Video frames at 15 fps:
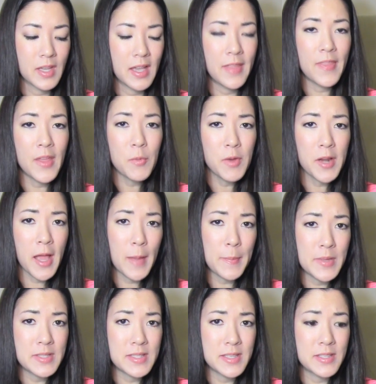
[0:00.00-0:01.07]
And then what
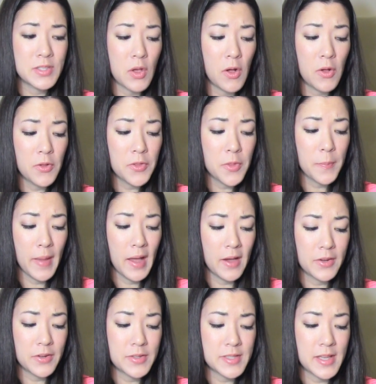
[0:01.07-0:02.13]
happens is all the
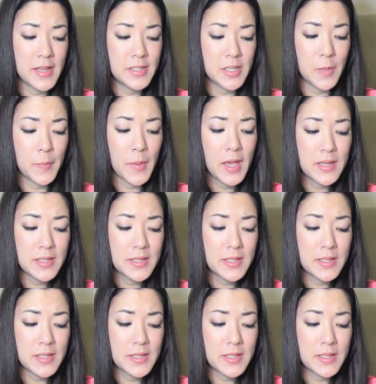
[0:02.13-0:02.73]
powders end up